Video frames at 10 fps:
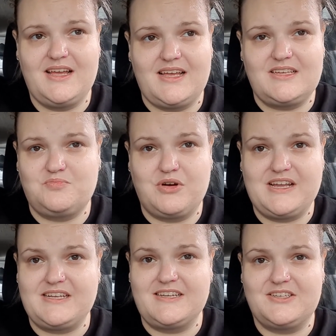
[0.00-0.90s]
his
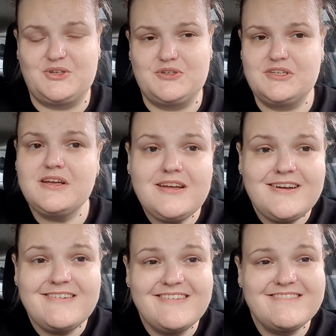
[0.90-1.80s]
brain is good.
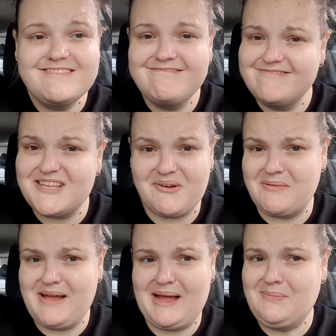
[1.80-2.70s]
So
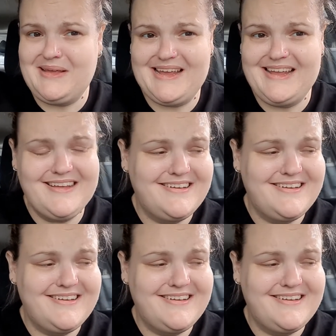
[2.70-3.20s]
I'm happy.